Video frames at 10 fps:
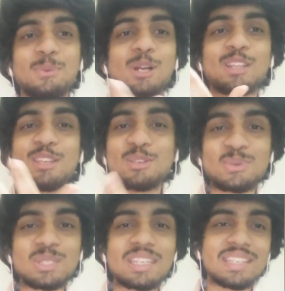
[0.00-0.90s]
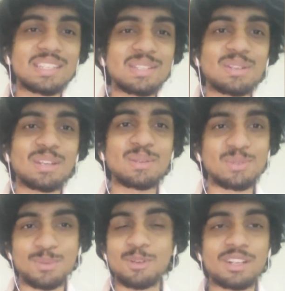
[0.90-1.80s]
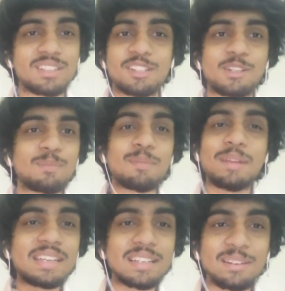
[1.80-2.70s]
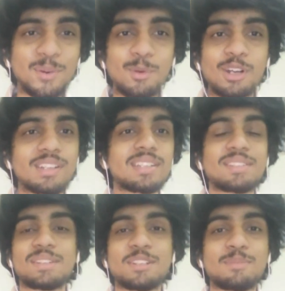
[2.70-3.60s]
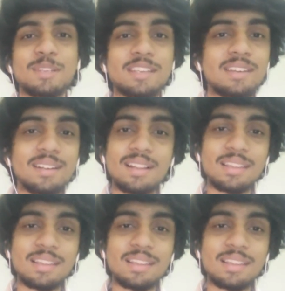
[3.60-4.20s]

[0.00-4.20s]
what are the use cases you can use robotics it could be medical robotics it could be